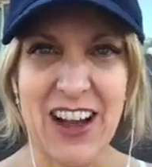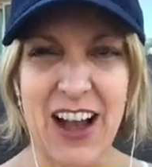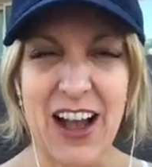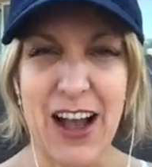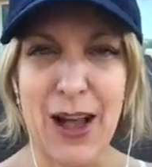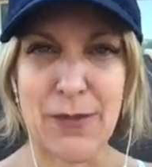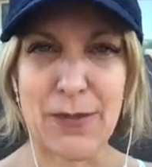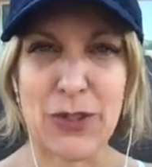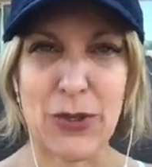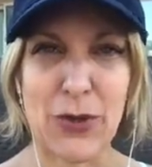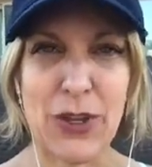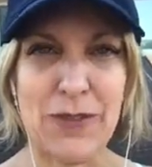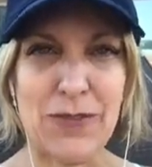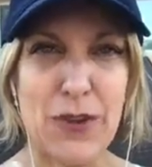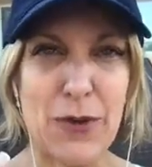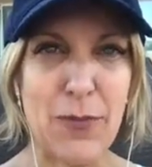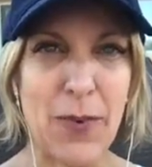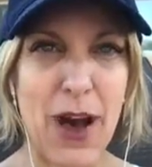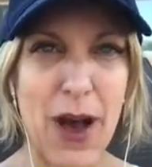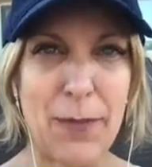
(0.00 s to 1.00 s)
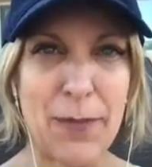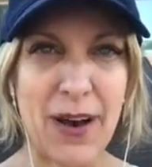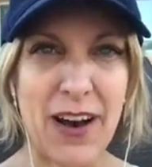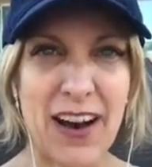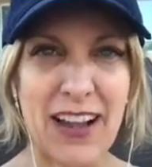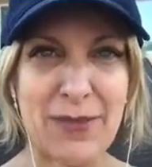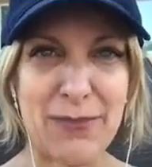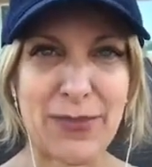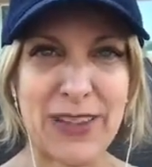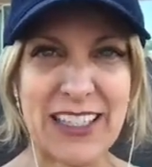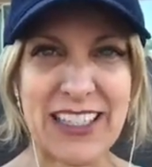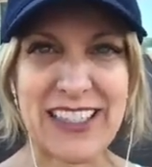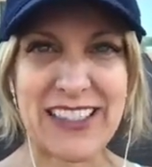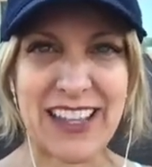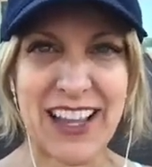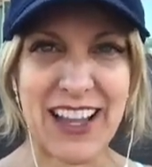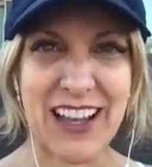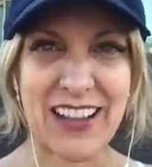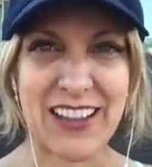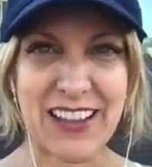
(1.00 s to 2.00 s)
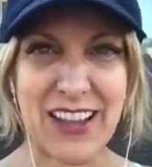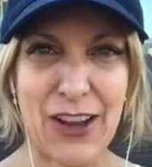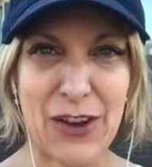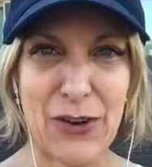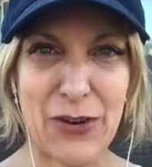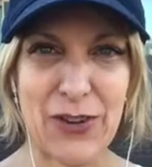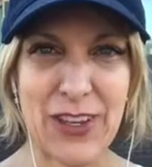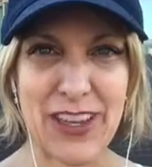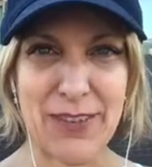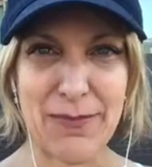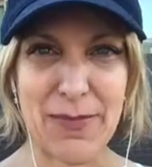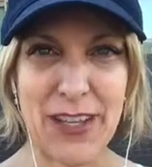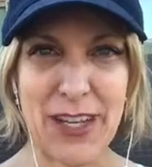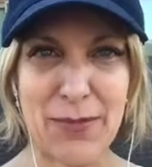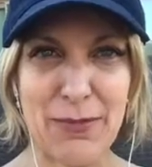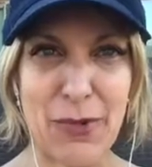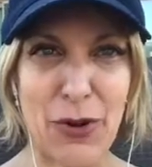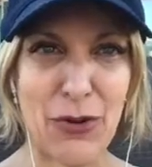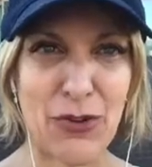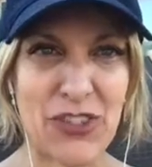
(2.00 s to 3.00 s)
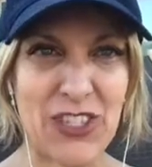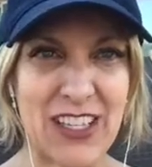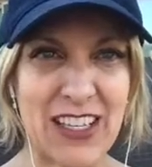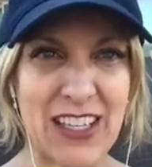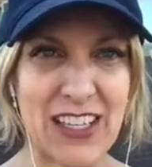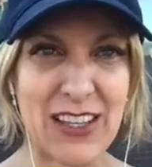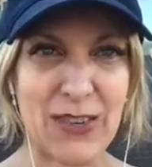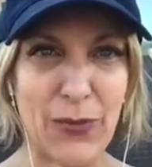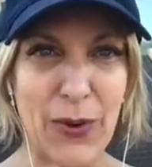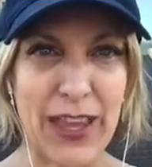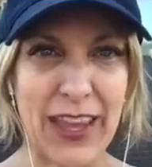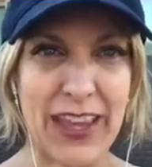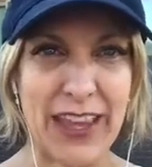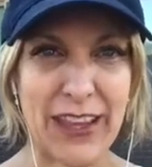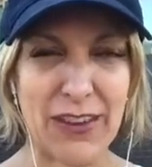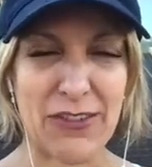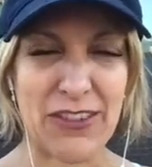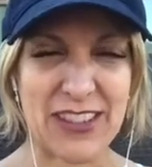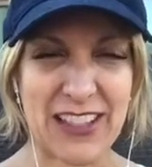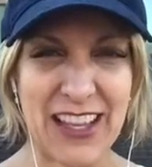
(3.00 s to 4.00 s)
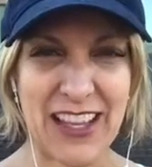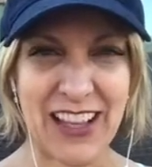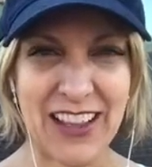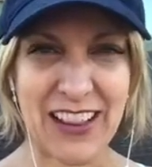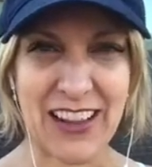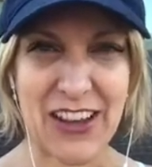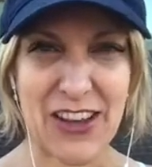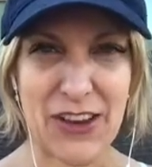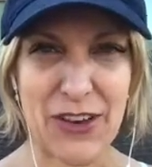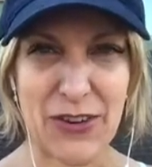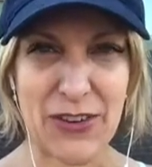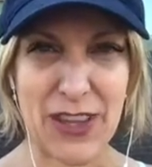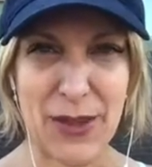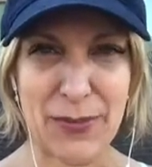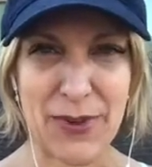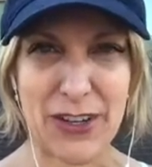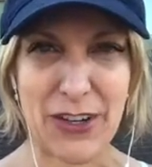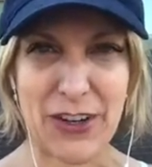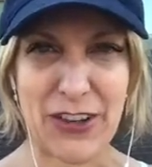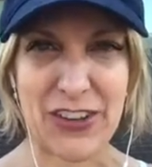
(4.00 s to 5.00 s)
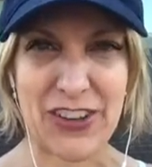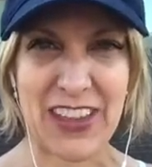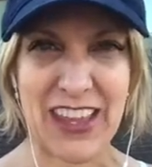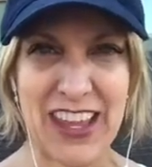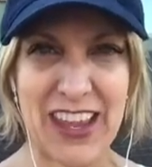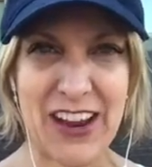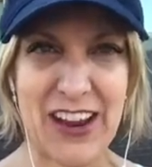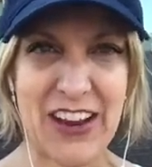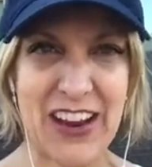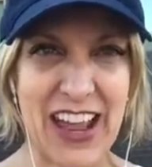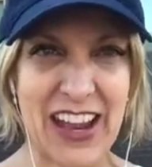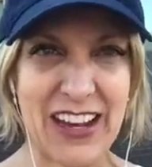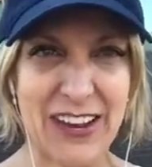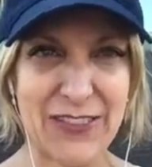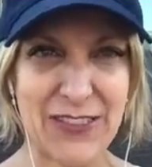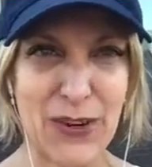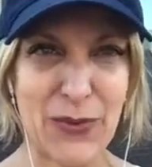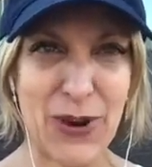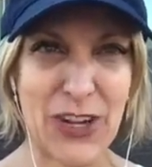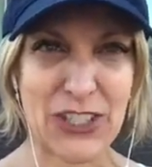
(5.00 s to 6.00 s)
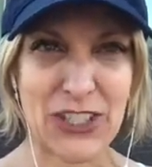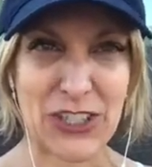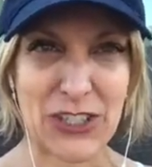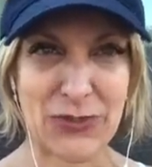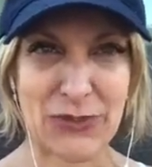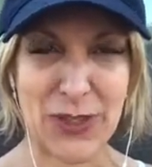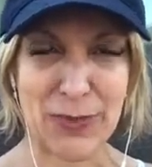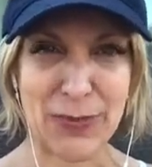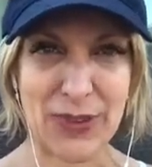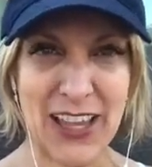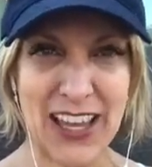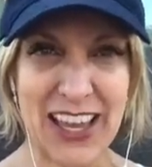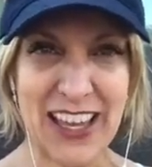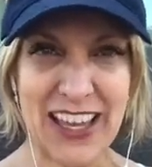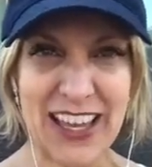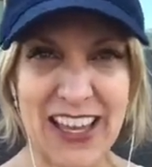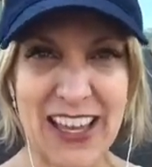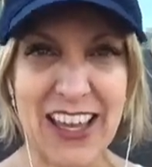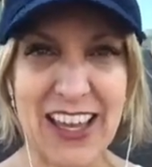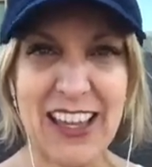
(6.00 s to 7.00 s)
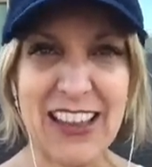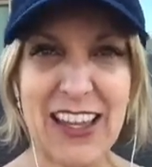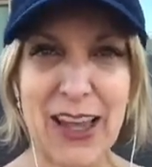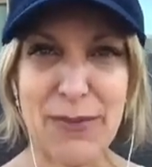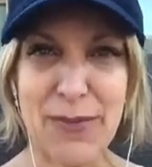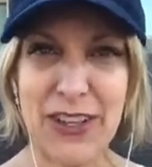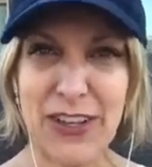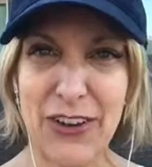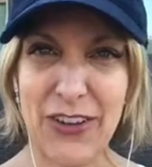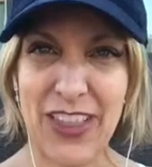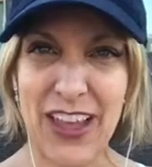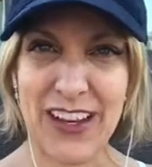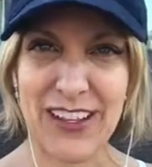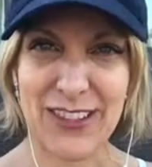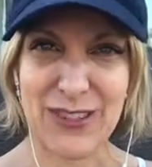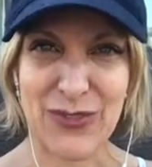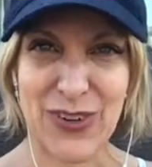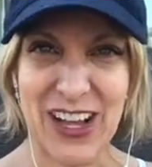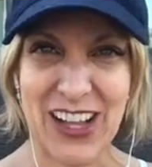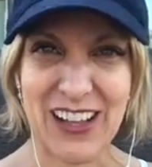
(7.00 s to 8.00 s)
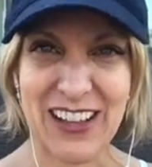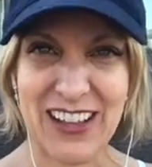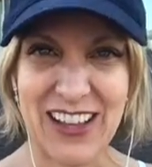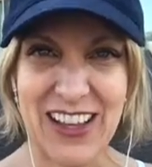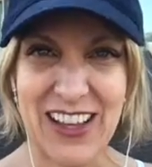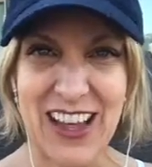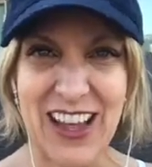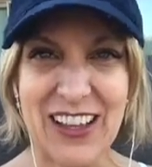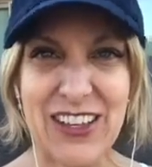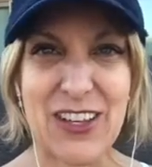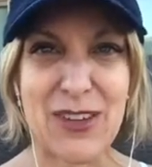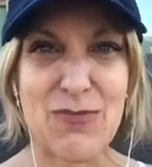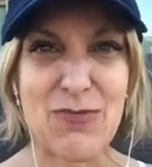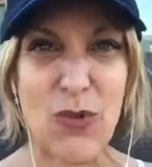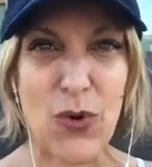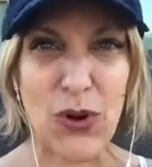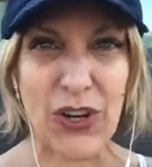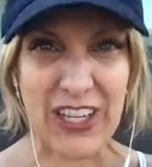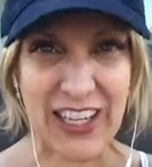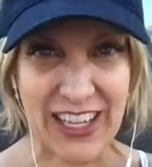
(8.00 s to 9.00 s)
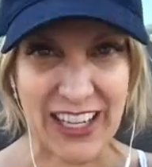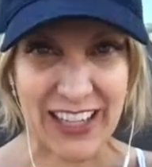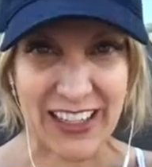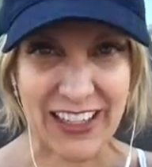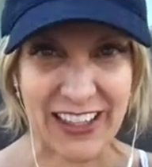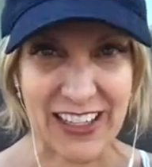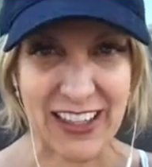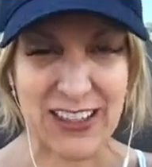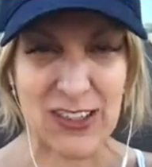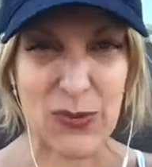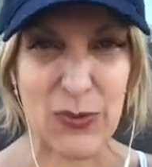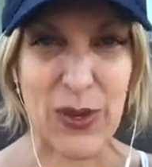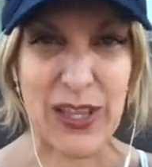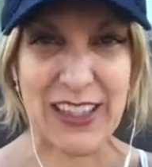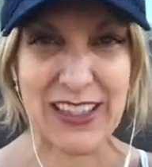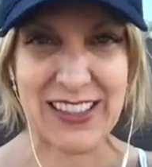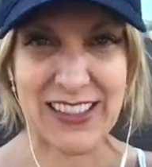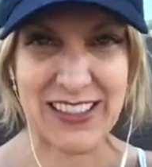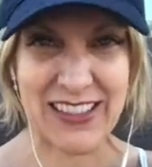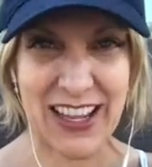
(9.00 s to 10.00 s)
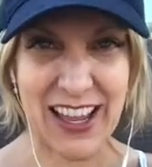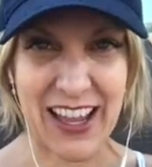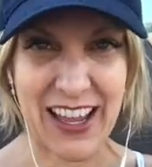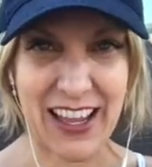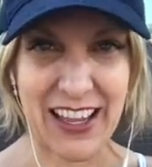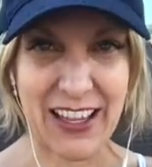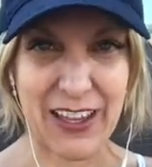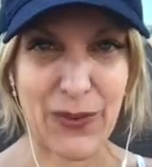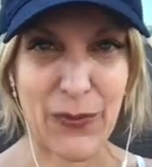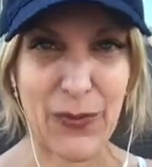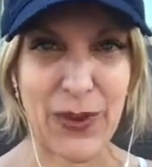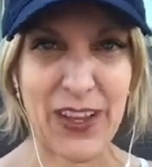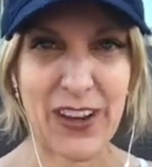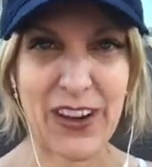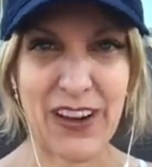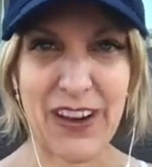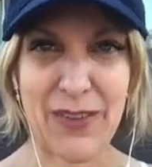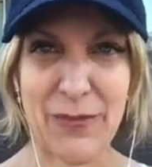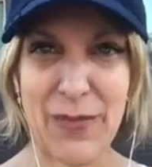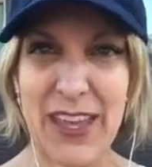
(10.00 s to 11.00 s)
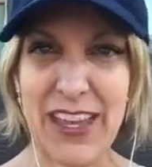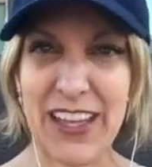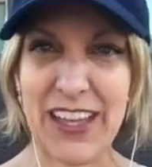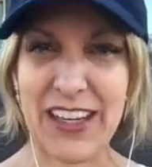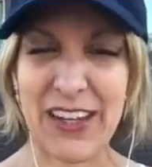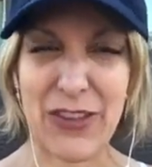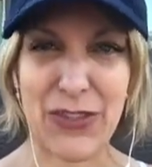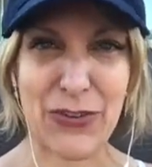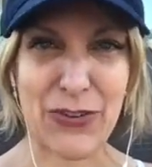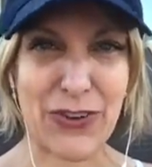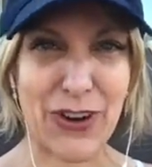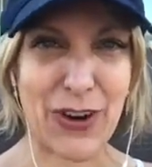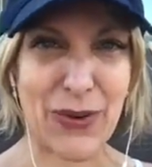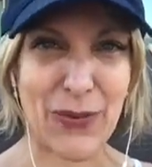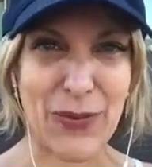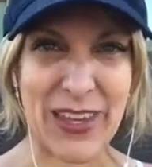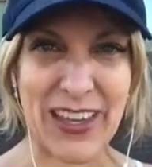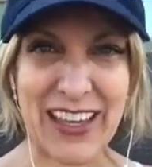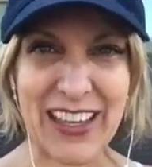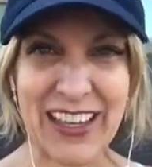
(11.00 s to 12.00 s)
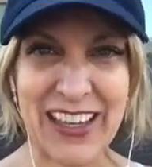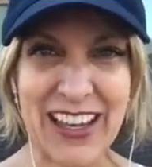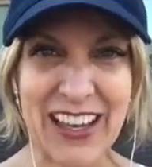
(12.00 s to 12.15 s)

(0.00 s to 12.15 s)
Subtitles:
So if you pop on, please say hello. Give me an emoji, wave, say hello, let me know you're there. And if you're watching the replay, let me know that as well. Good morning. It's Wednesday. We are making it through our week.